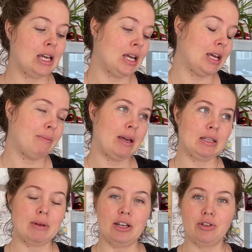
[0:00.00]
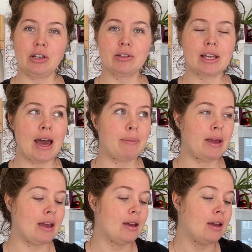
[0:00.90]
It makes my adrenals
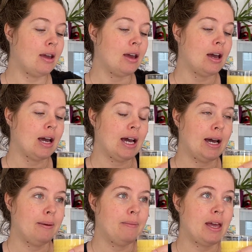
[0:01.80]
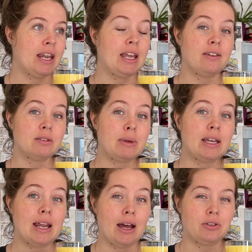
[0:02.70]
happy, and it gives me a
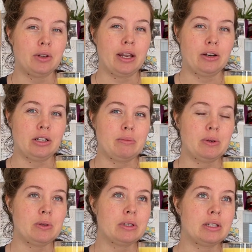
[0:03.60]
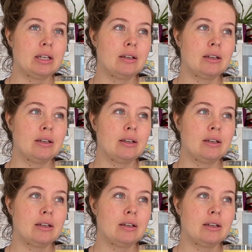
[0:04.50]
natural energy boost,